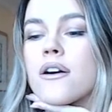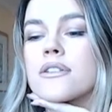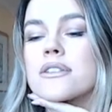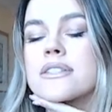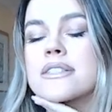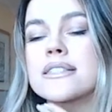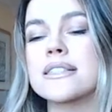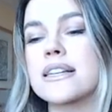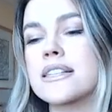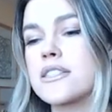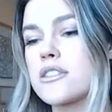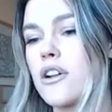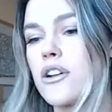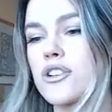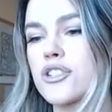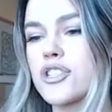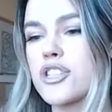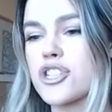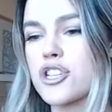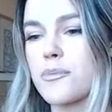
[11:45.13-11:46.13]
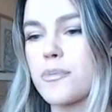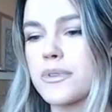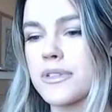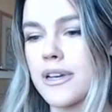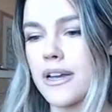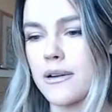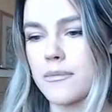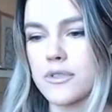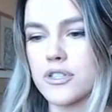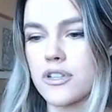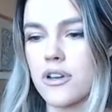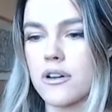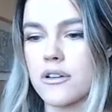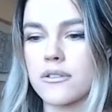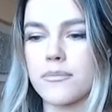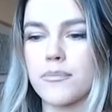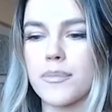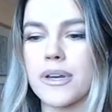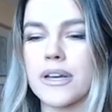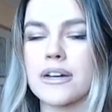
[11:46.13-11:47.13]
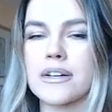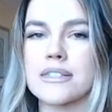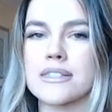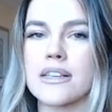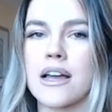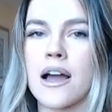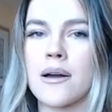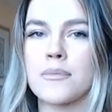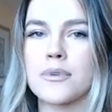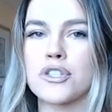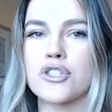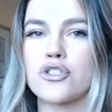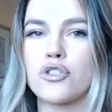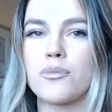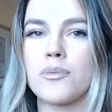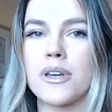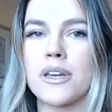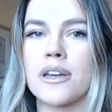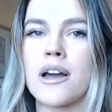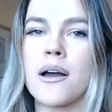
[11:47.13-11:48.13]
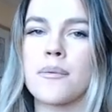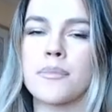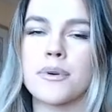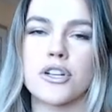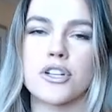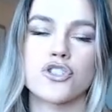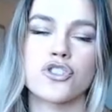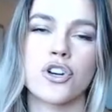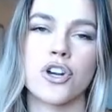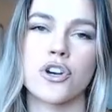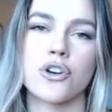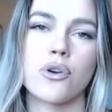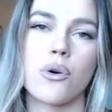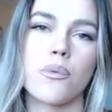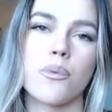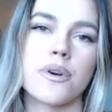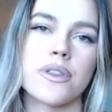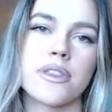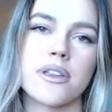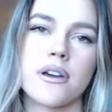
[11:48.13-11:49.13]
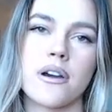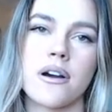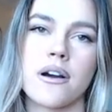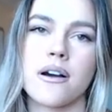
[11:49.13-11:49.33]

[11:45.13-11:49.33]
$6 to ship into Amazon, because I'm assuming I'm gonna try to go with